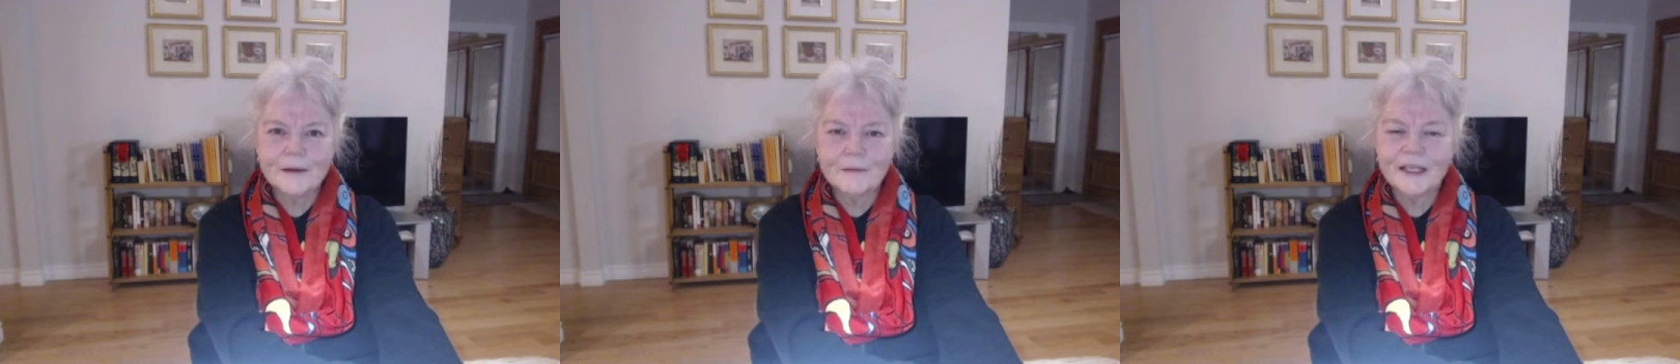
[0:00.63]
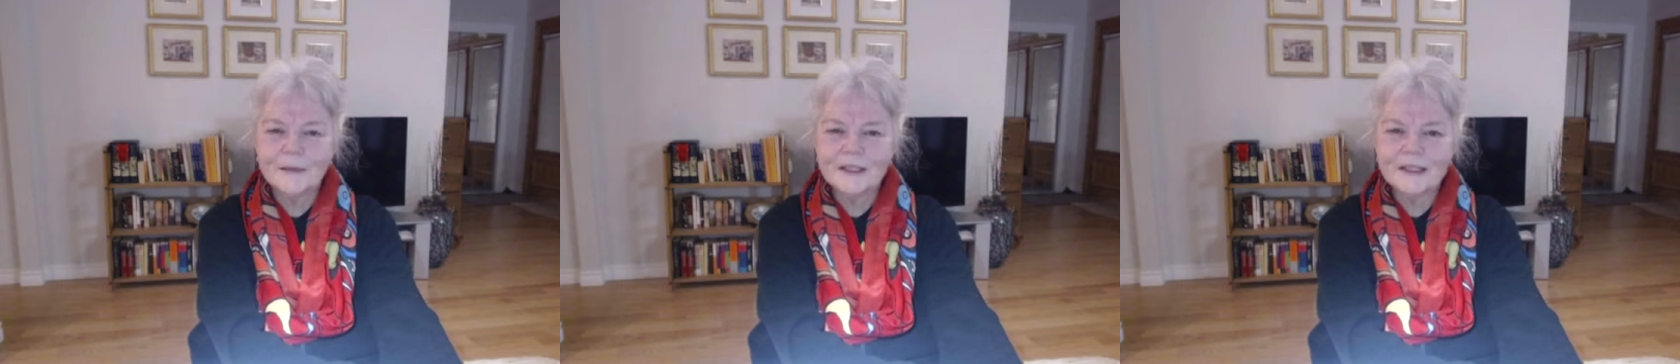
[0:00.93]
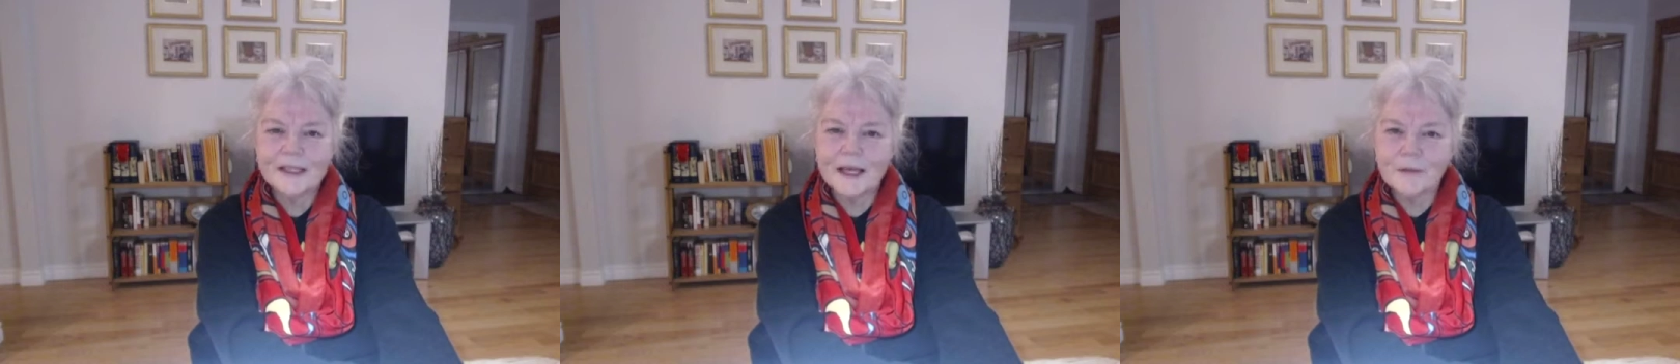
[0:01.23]
My name is
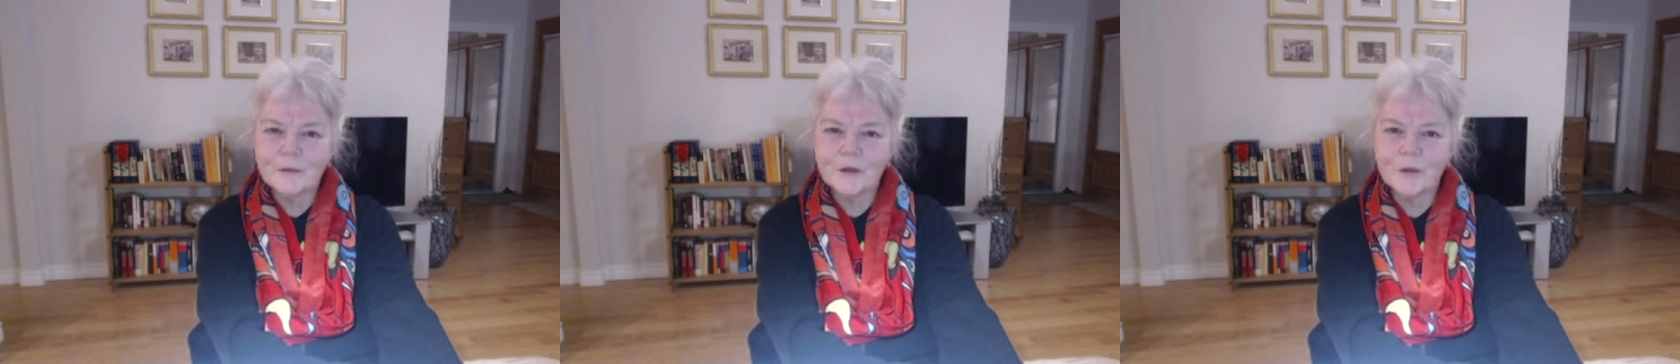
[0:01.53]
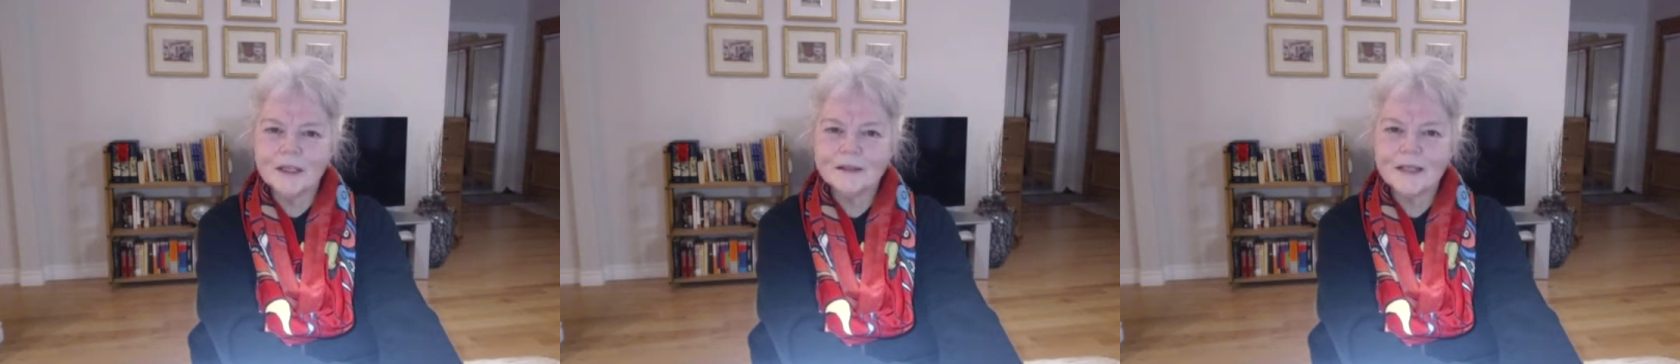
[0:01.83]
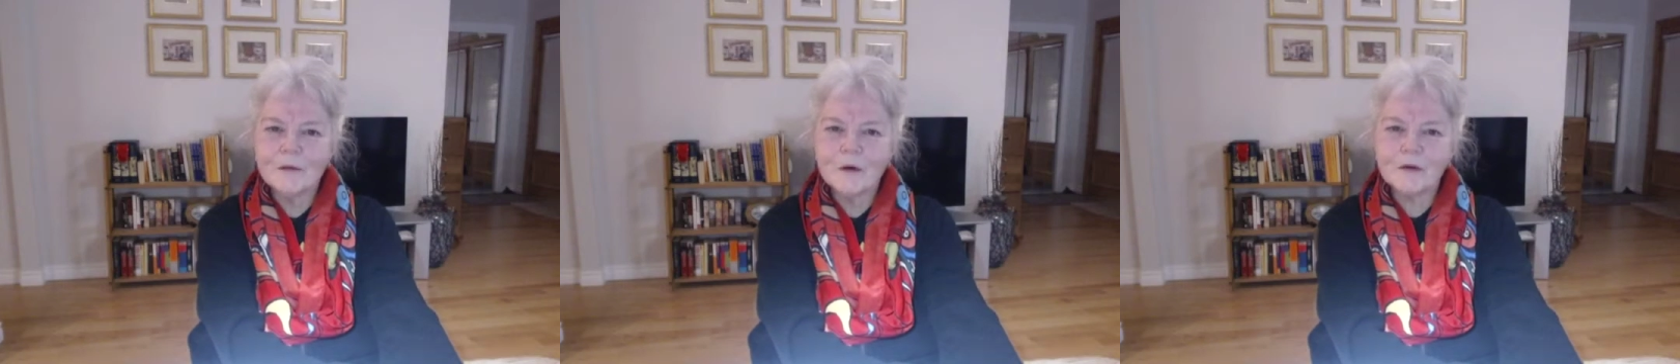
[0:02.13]
Diane Benoit.
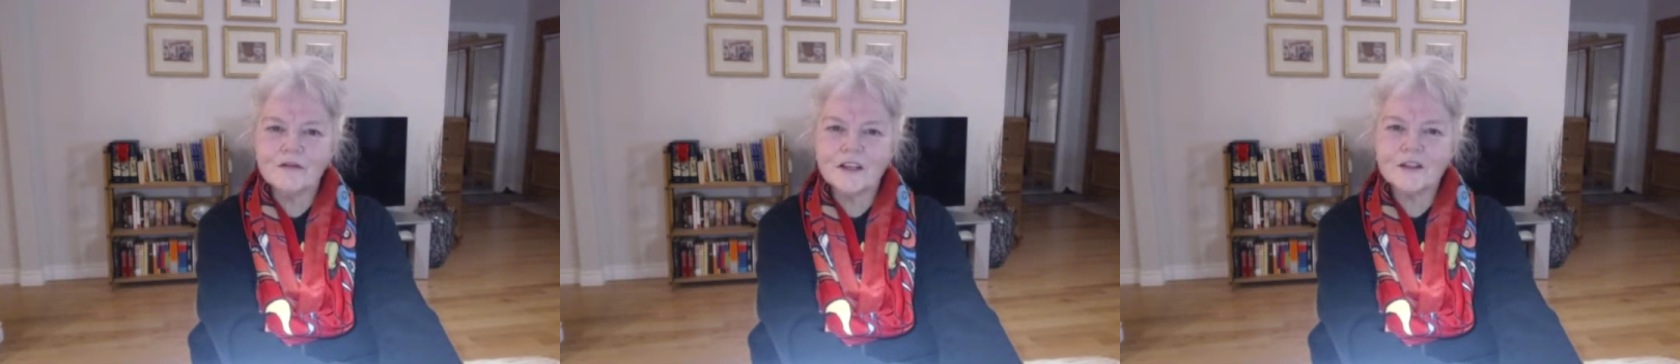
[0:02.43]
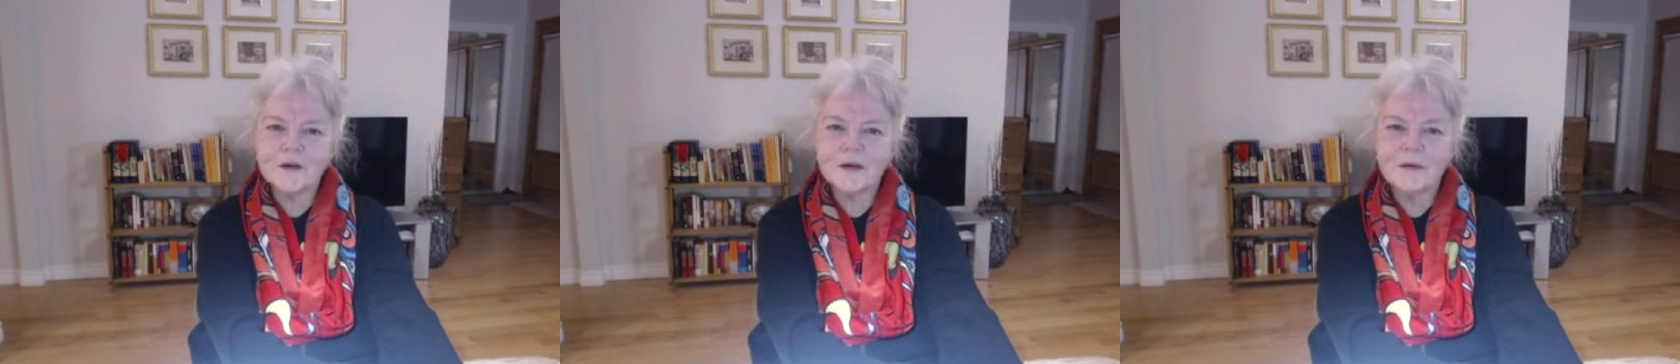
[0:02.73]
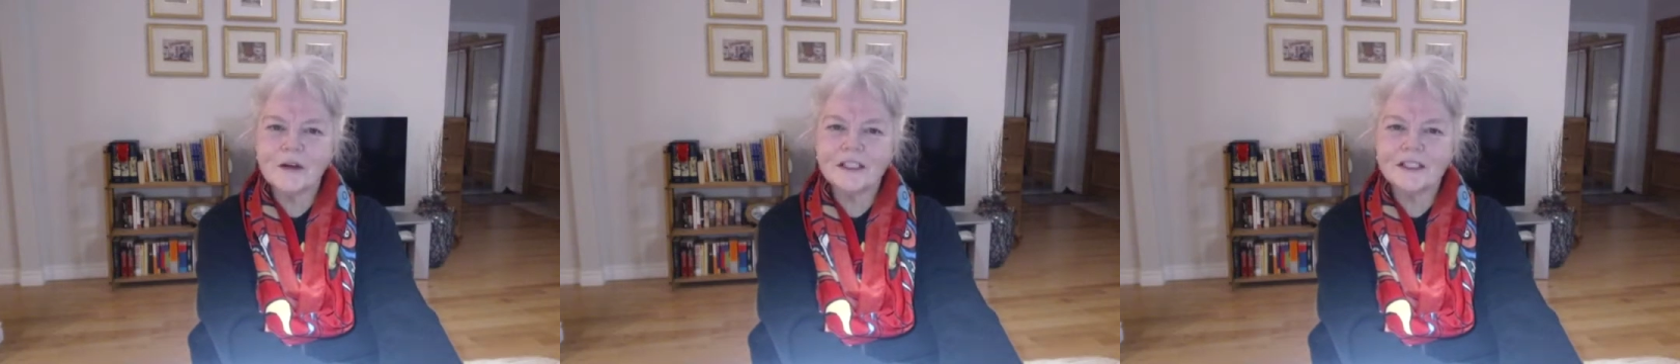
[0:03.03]
I'm a professor
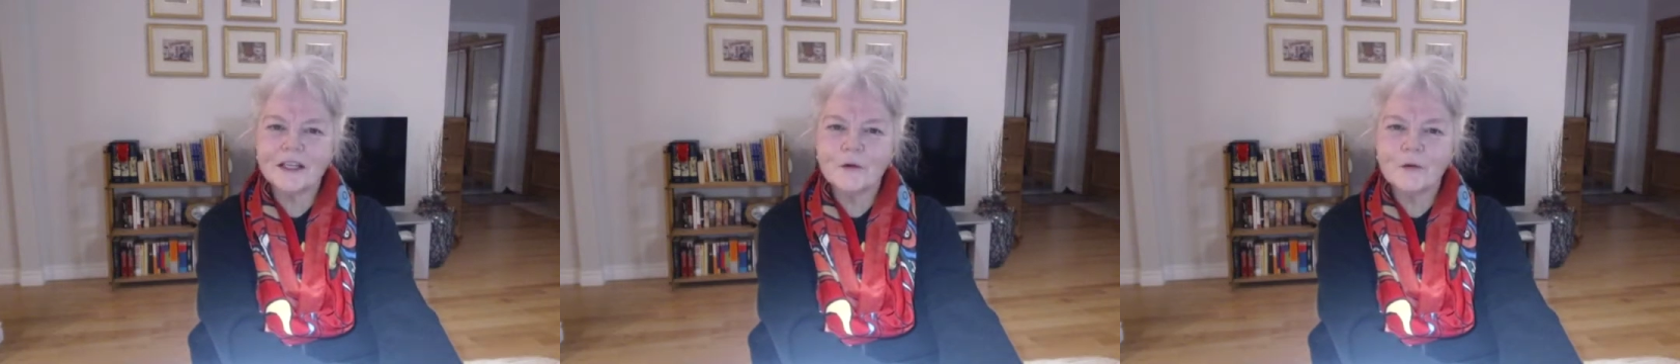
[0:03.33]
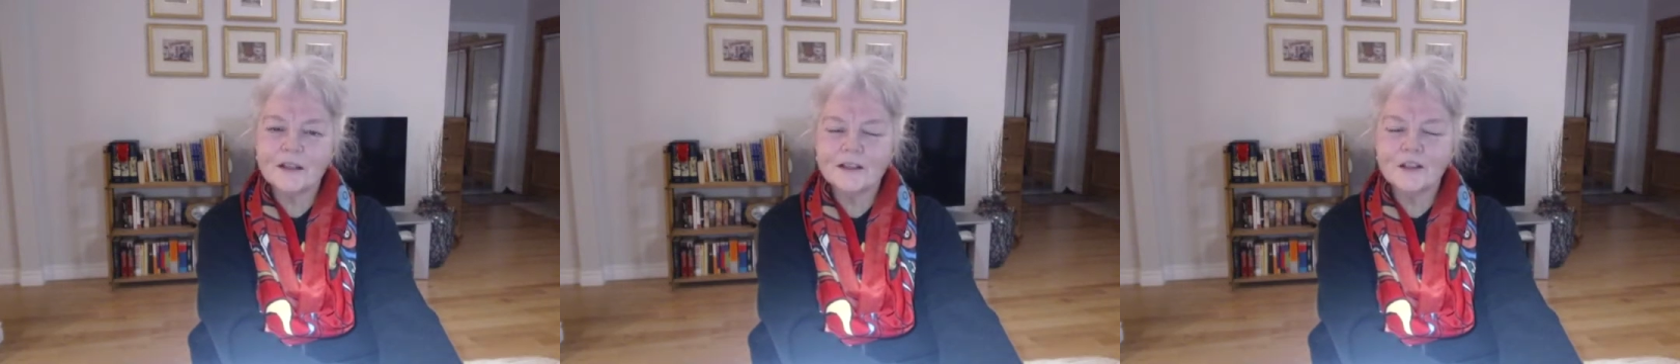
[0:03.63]
emerita with